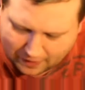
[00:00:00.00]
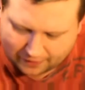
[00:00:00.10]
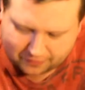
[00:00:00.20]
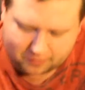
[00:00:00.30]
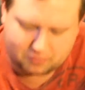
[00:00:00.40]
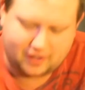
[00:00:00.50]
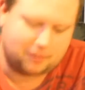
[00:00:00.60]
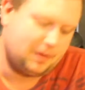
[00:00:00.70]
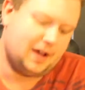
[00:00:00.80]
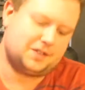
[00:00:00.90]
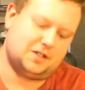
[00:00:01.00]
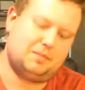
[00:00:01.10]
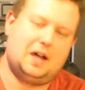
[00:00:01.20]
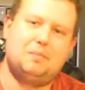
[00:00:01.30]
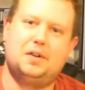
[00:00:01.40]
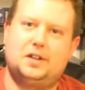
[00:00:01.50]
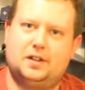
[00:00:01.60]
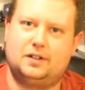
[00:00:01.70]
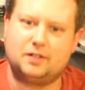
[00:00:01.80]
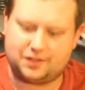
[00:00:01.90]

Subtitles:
Wrath of the Black Manta in my opinion.